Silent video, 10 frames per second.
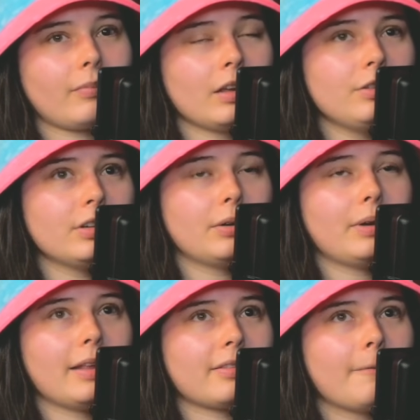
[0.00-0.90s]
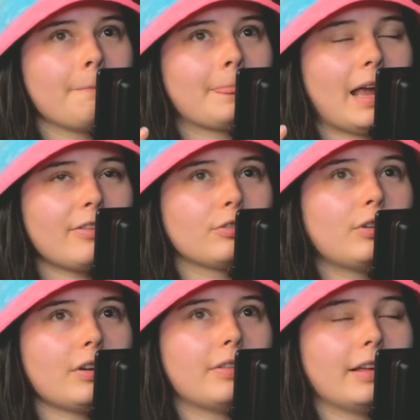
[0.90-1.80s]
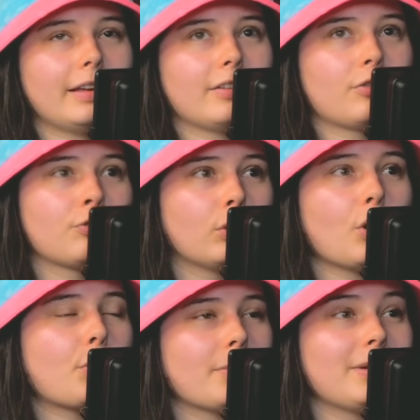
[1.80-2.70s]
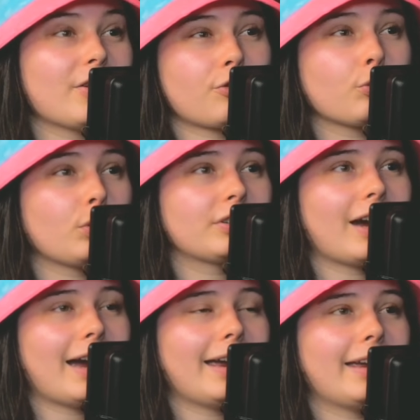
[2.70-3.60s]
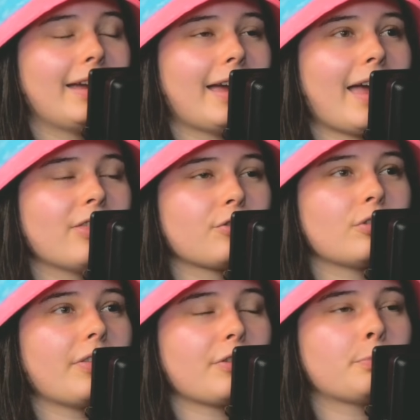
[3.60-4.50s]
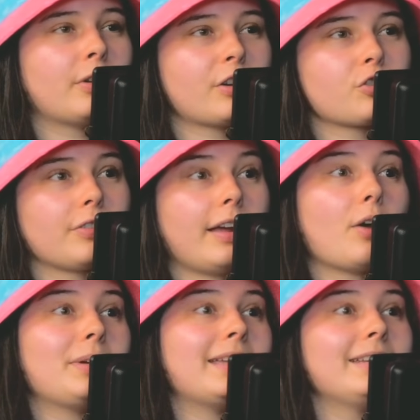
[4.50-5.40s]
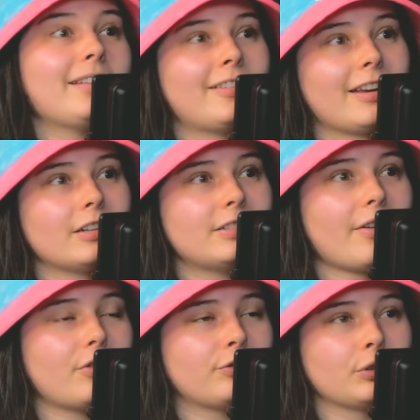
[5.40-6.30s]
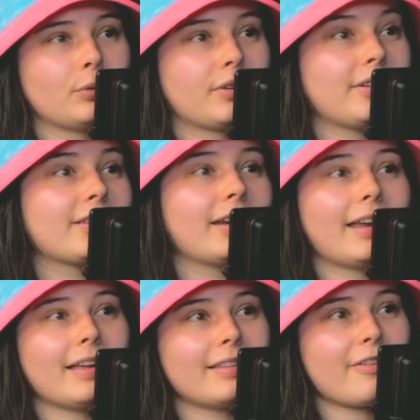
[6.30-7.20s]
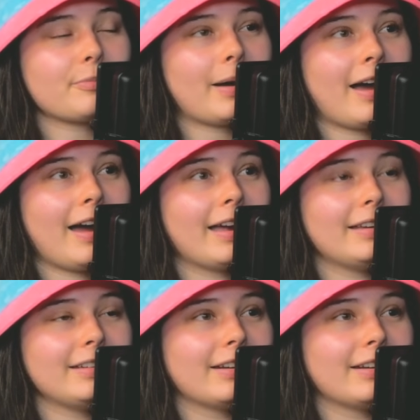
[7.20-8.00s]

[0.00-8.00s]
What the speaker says: it's good that like Zoro can be a sword guy and there's not this pressure like, oh, he needs to get a devil fruit or he's going to get left behind,